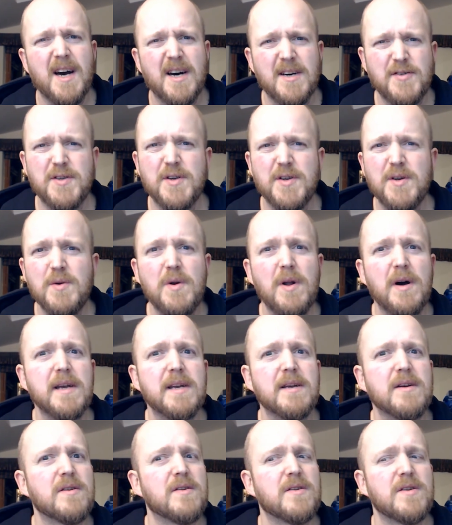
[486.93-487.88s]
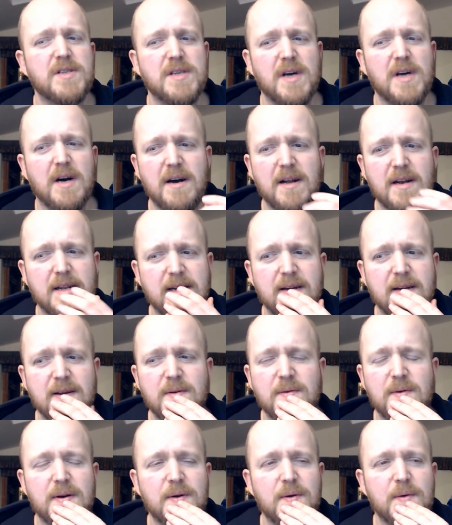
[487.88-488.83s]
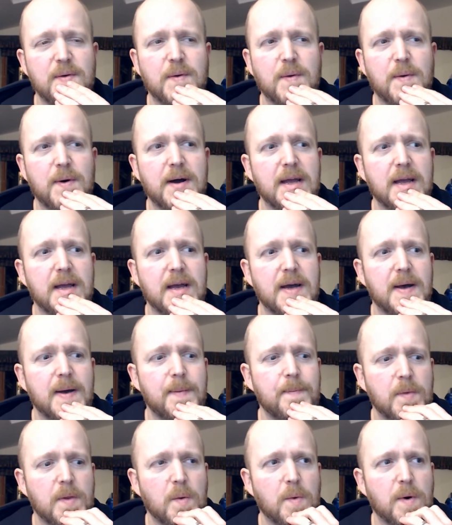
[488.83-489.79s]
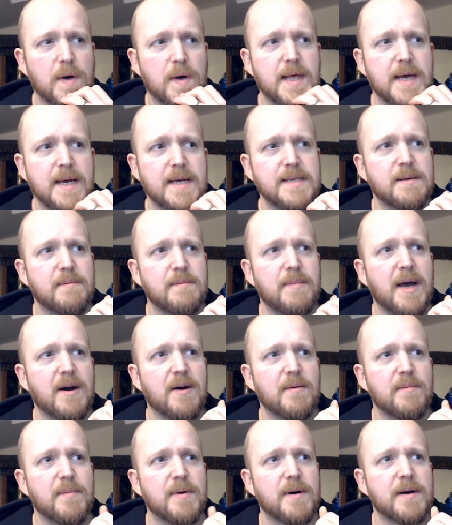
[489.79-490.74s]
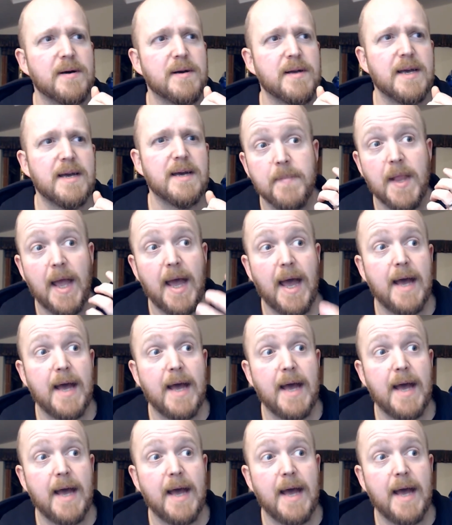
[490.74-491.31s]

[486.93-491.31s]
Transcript: I do like a good tile. I don't know quite what that is about, but yeah.